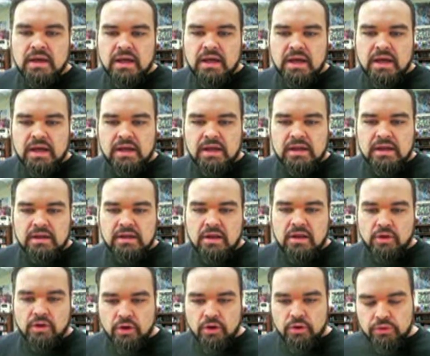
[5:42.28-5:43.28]

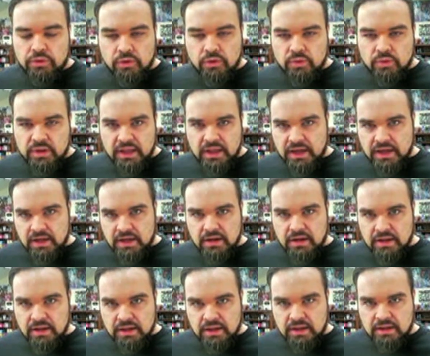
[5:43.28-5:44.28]
I'll go through with like
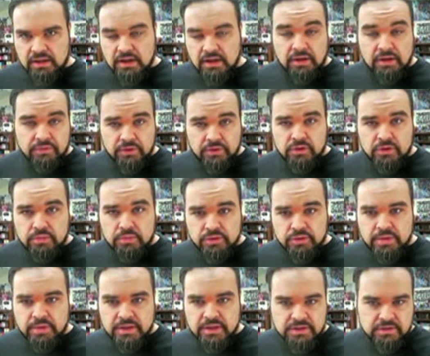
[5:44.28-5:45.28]
a non-photo blue
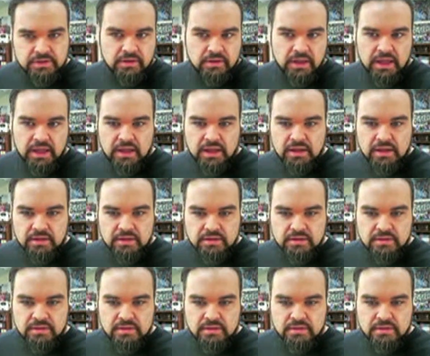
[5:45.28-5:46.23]
pencil and